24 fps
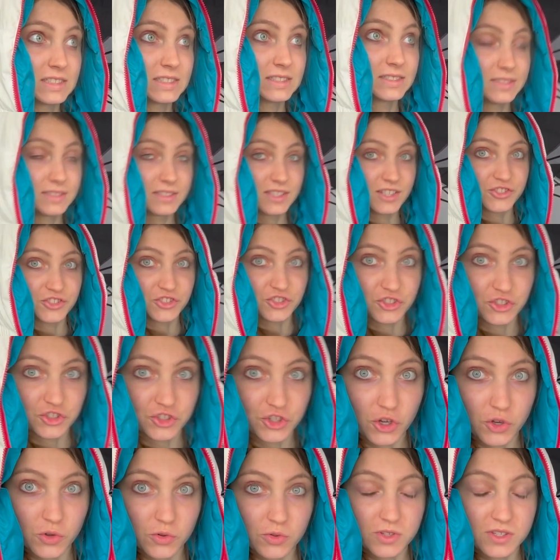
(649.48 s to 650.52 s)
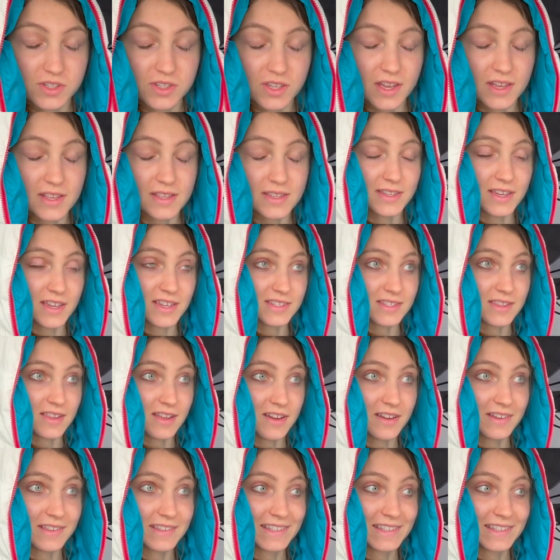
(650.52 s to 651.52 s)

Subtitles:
It just shows and says a lot.